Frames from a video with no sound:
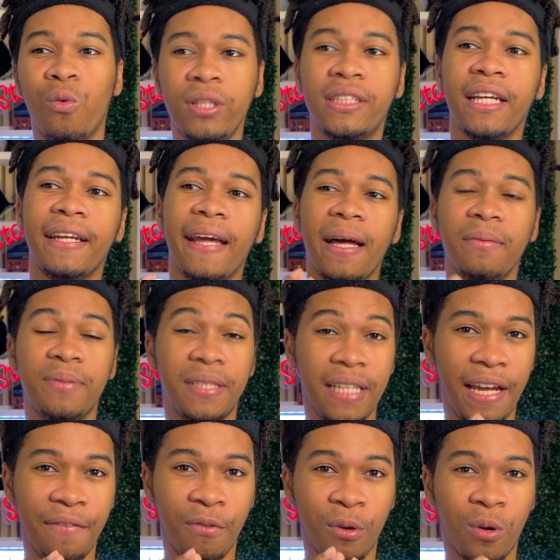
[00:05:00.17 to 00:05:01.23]
which can help
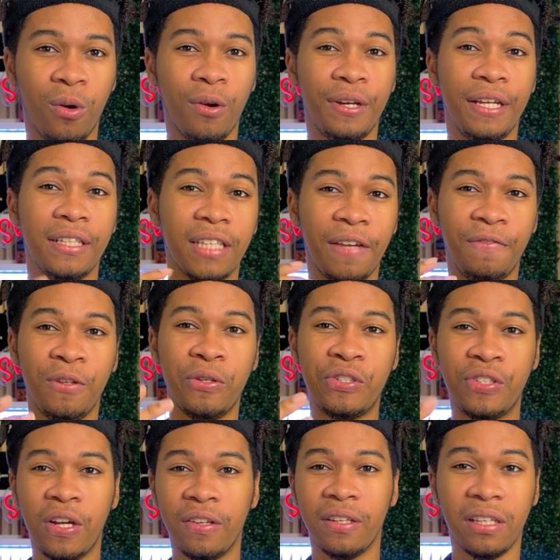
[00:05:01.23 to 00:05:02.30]
save recordings if you
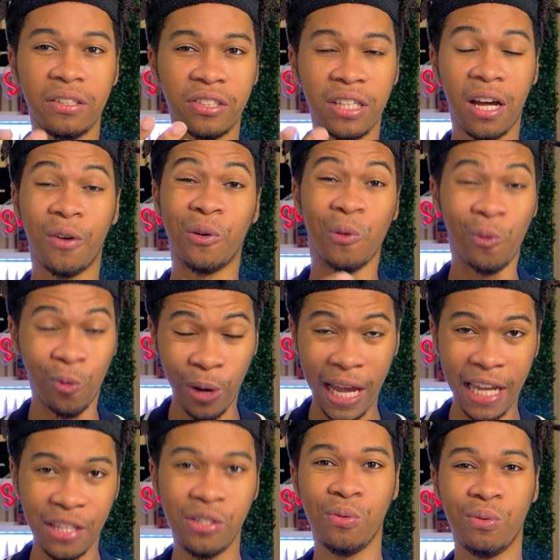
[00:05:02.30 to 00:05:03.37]
suddenly sound
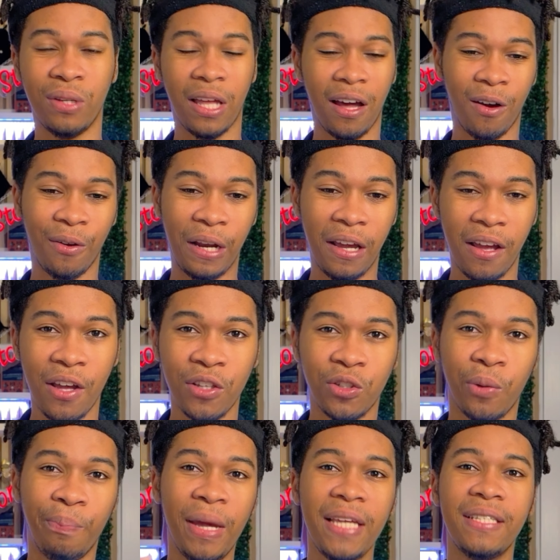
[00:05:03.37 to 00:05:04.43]
way too loud.
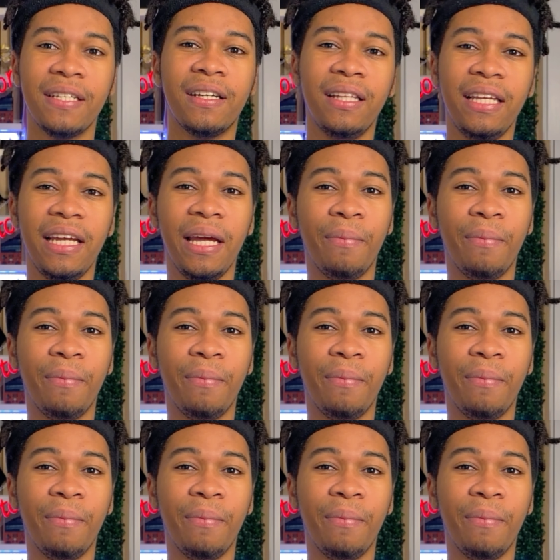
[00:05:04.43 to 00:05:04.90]
So basically,